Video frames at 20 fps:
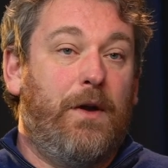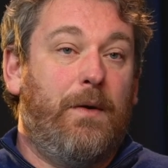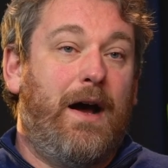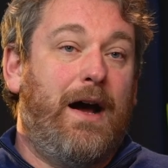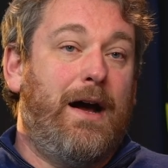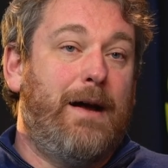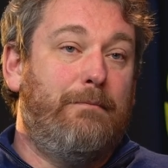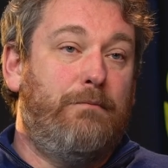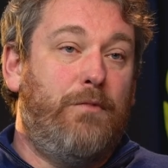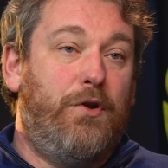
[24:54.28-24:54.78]

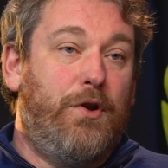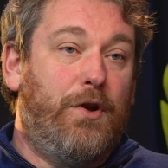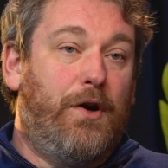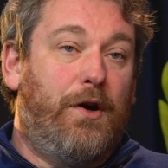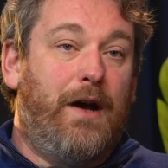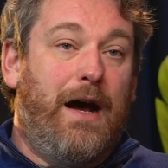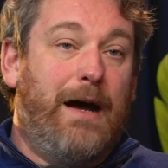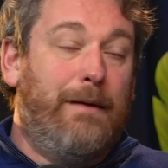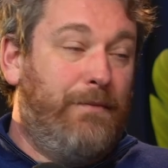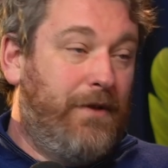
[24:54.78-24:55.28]
I'm
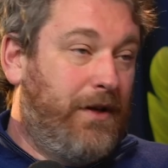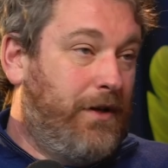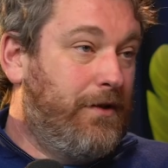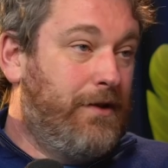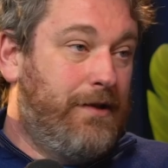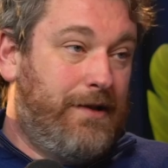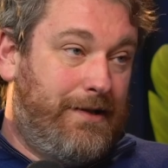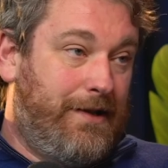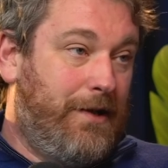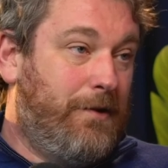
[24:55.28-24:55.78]
the
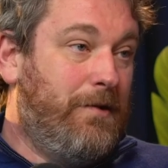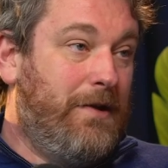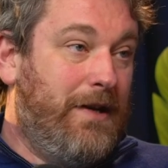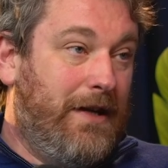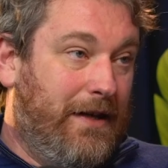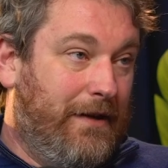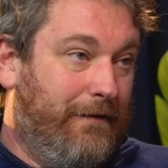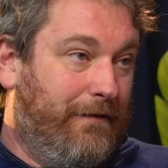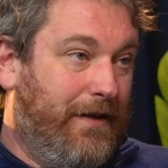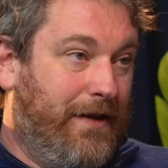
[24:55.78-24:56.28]

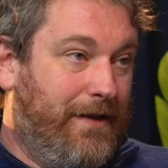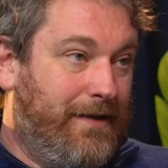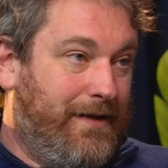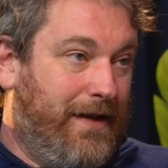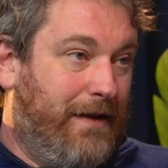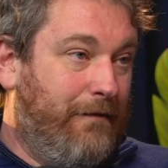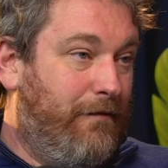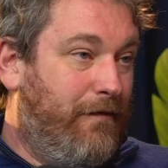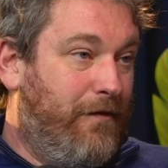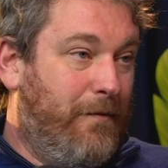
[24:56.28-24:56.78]
custodian of this
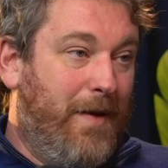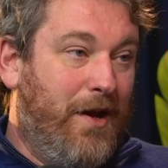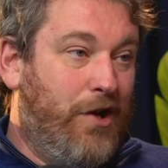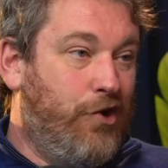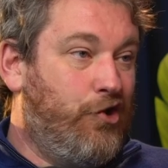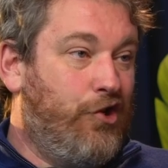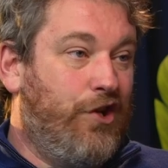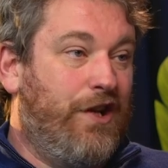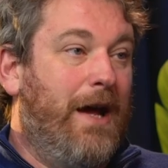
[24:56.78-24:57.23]
information.